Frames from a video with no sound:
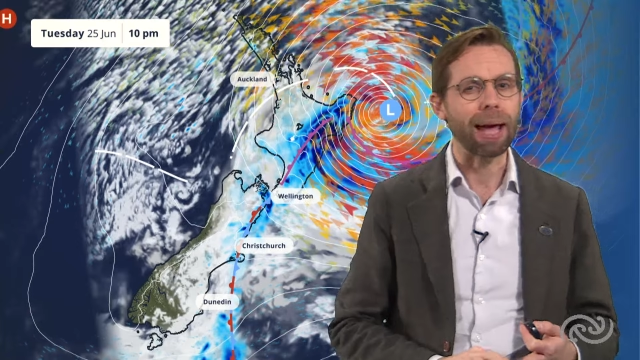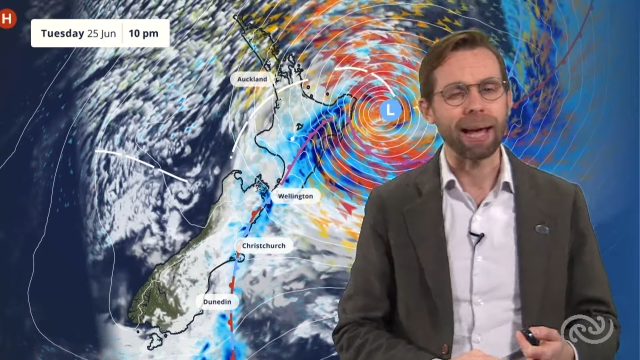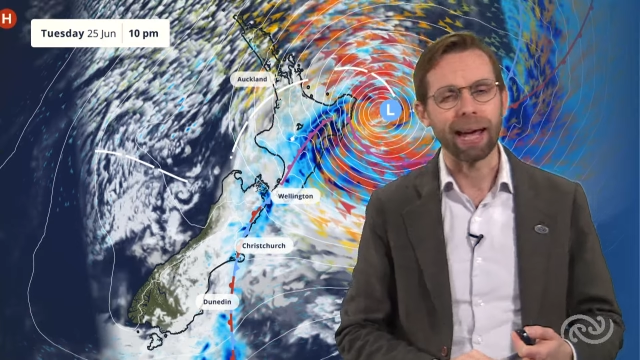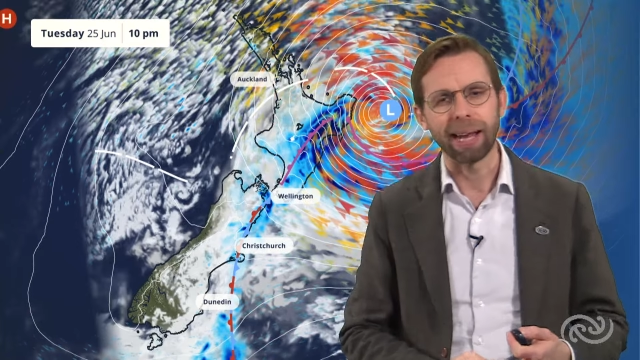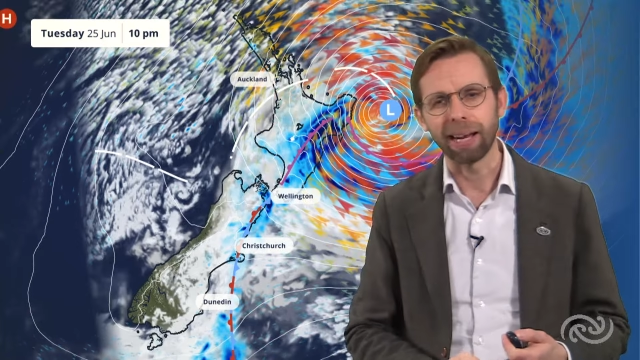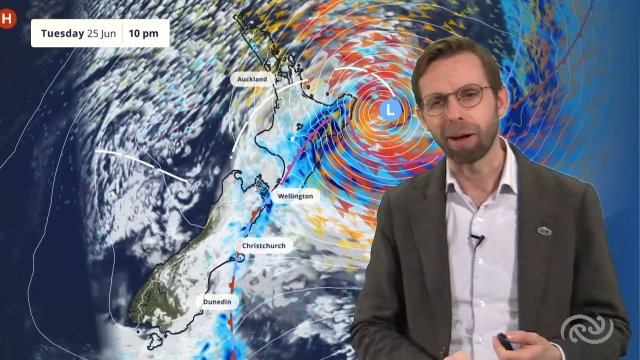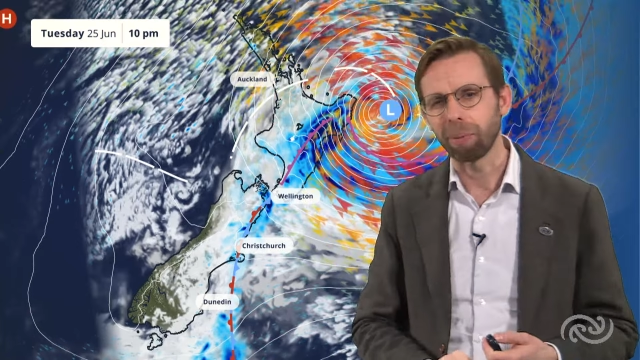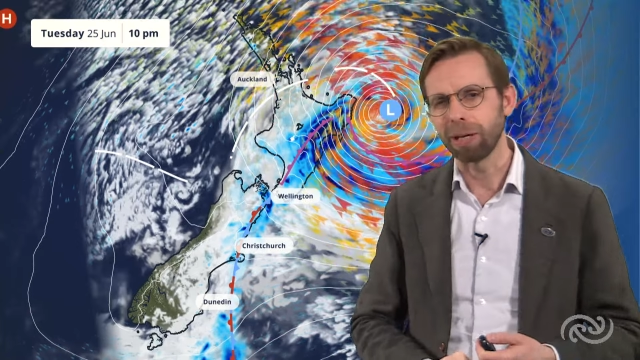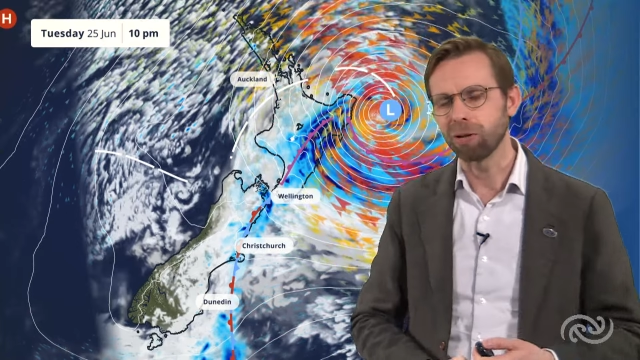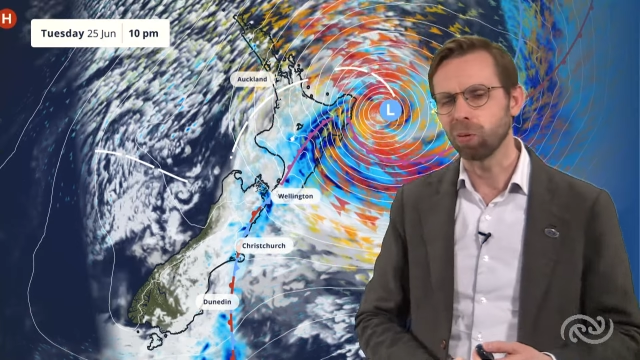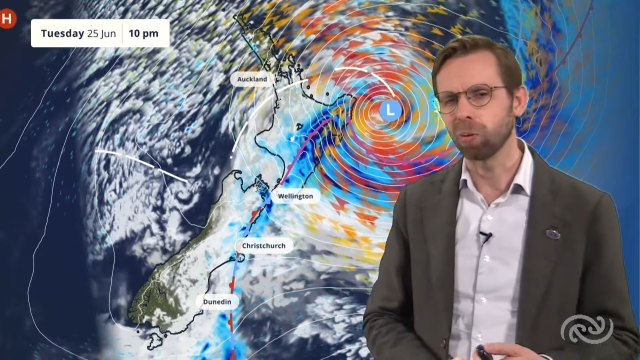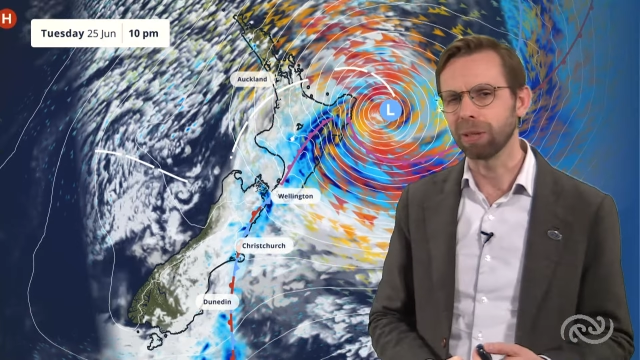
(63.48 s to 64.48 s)
Bay and up
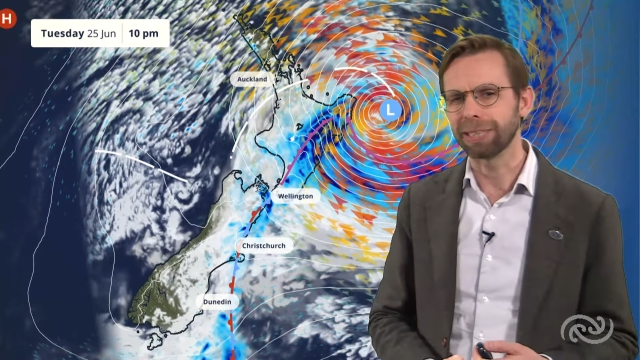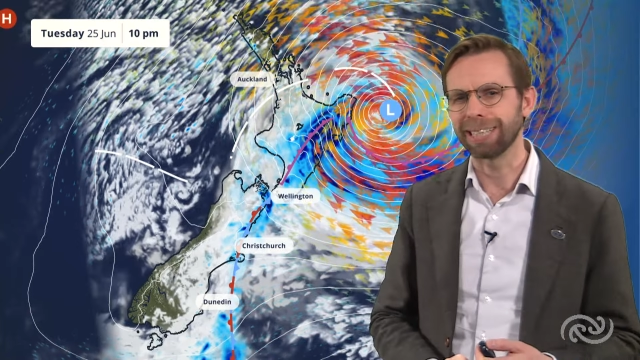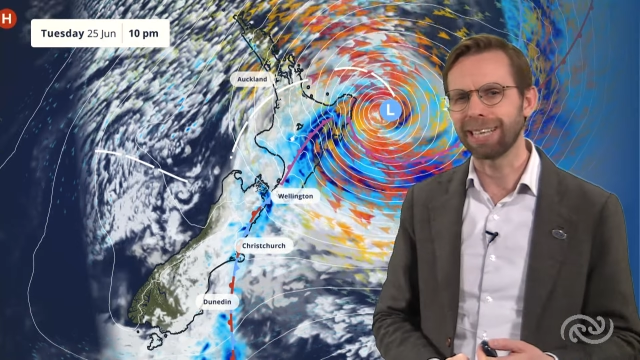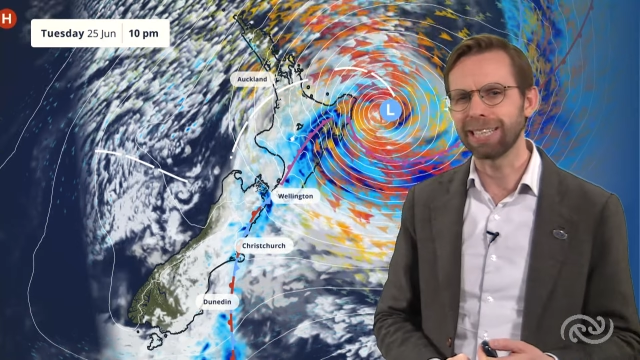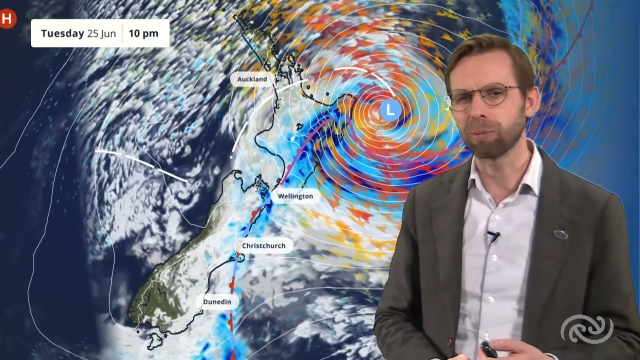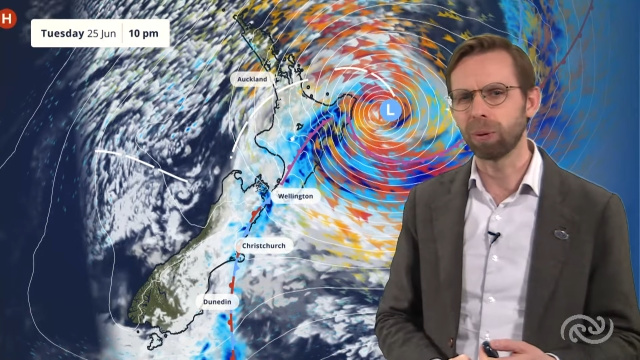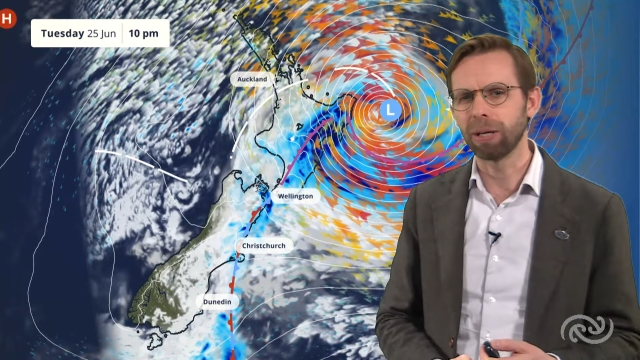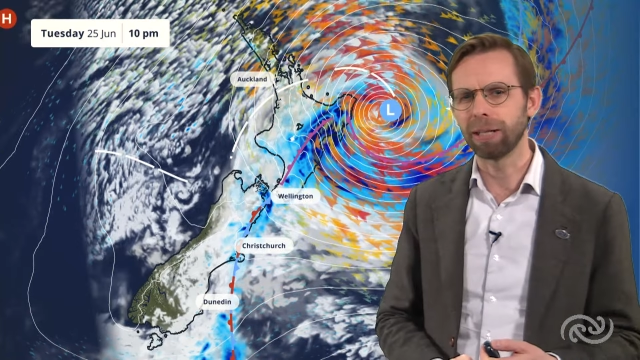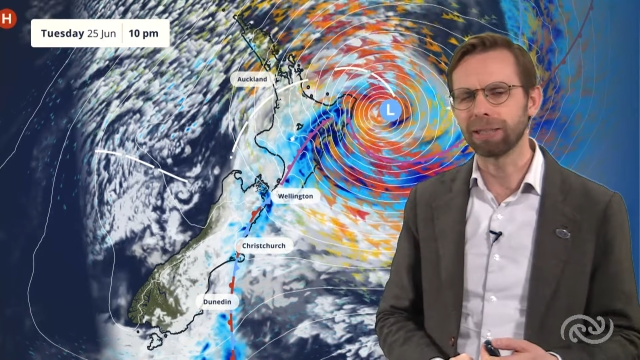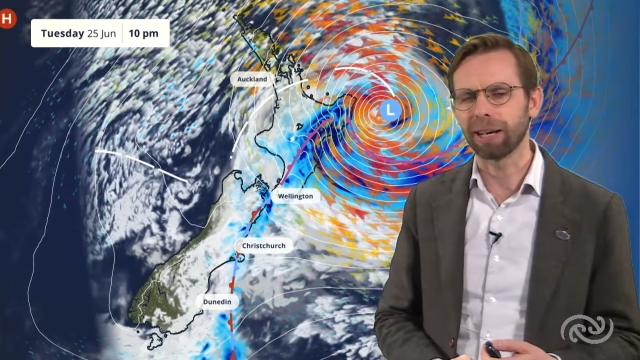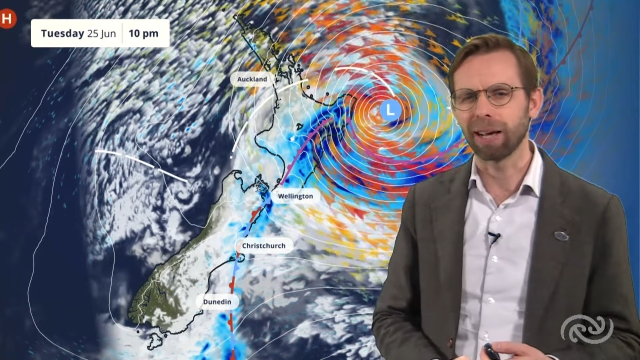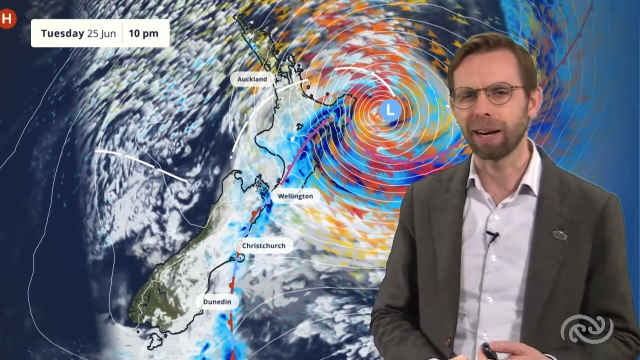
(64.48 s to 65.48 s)
in towards Gisborne
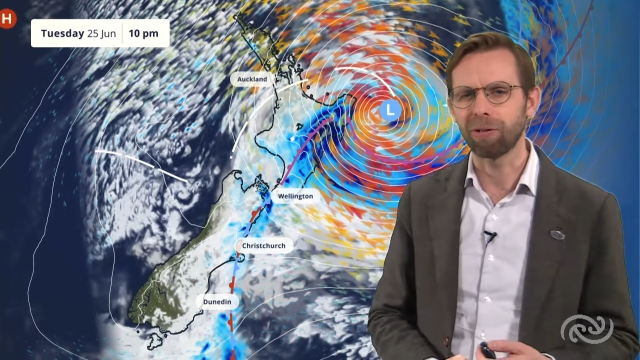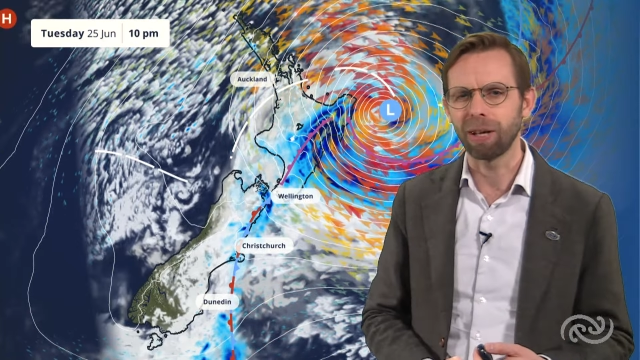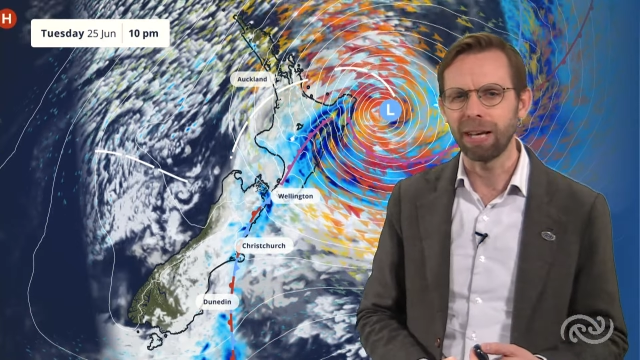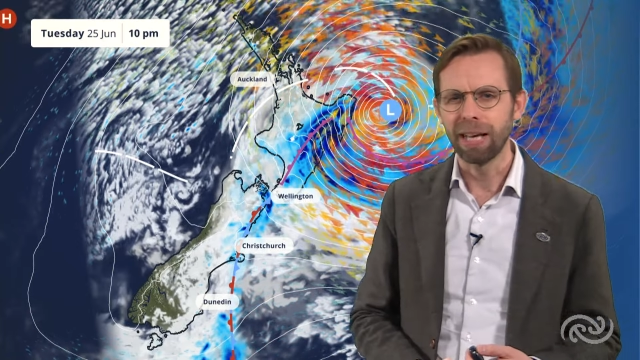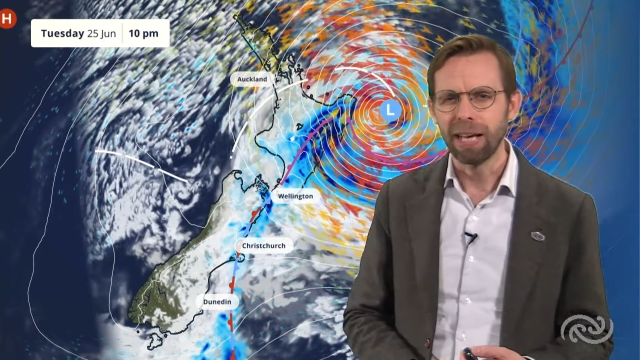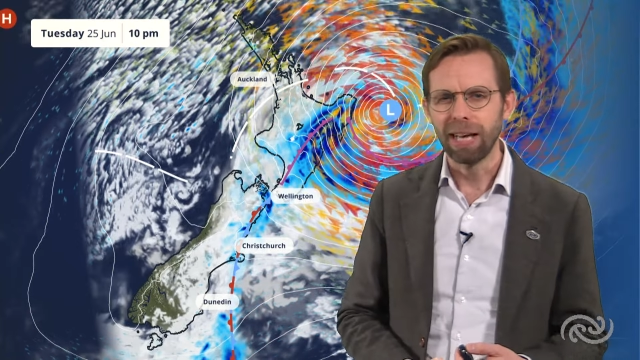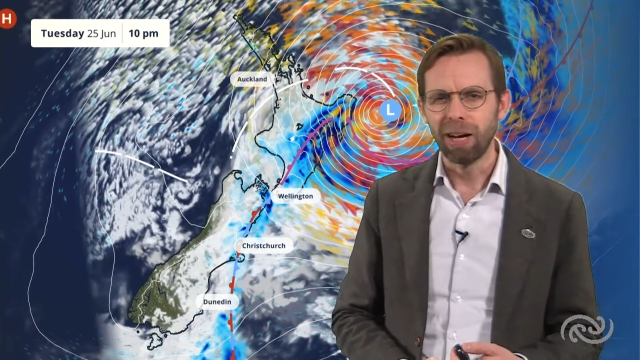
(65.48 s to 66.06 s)
and Tairāwhiti,